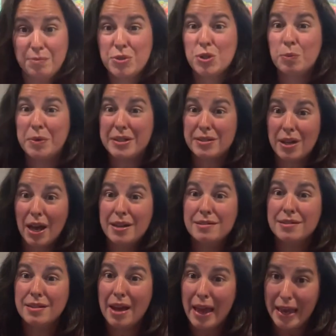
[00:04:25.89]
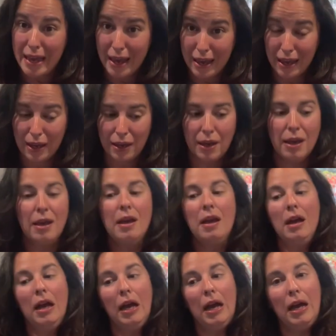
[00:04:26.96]
So besides the egg
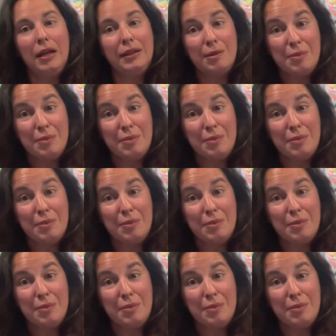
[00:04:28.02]
and